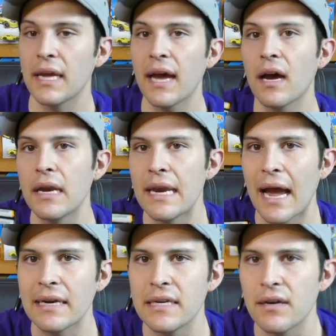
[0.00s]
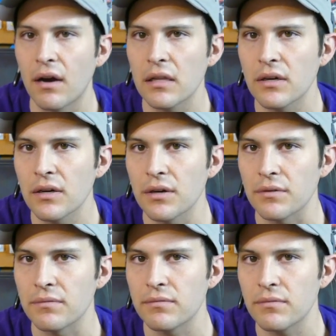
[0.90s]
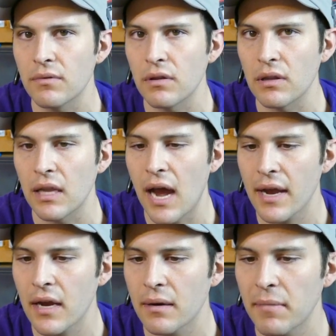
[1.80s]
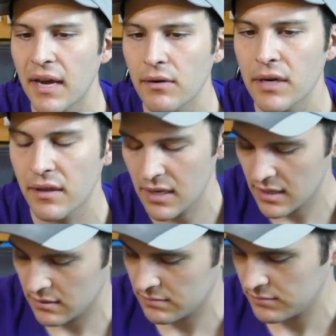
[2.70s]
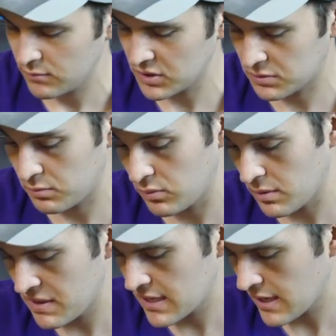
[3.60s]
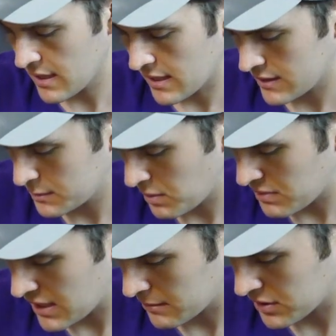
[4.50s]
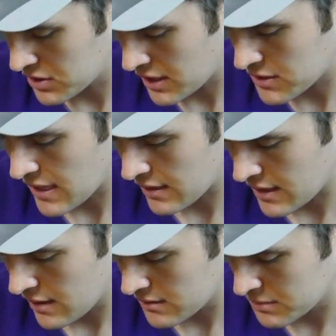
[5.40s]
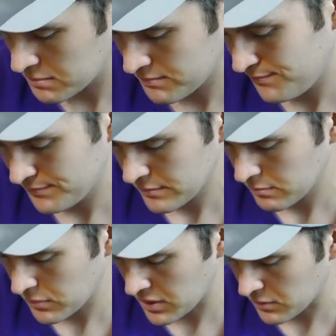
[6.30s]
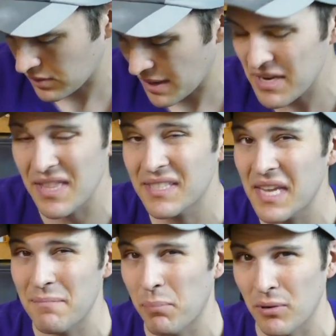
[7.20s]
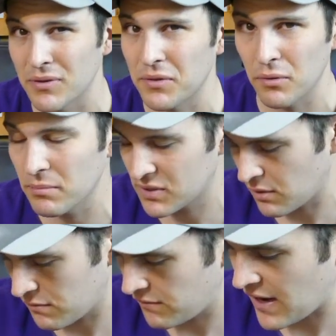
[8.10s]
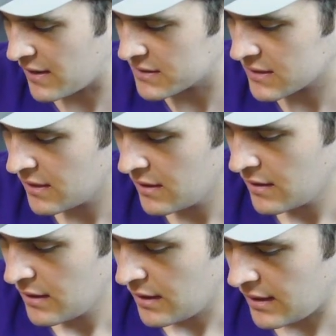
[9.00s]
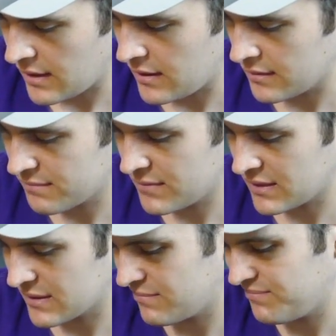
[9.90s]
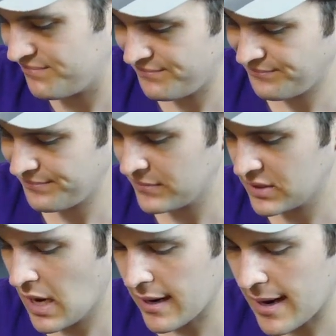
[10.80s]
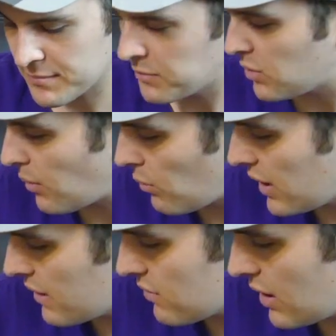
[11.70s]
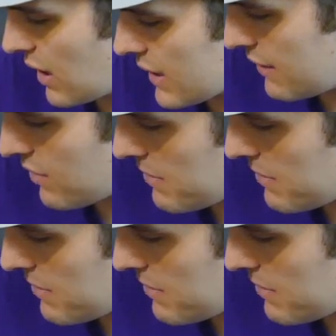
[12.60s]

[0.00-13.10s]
get a $90 Li-ion battery thing, which would be kind of nice, but being able to change it out in the air is pretty cool. I mean, this thing burns through them so fast. That's not optimal, but whatever. I like having a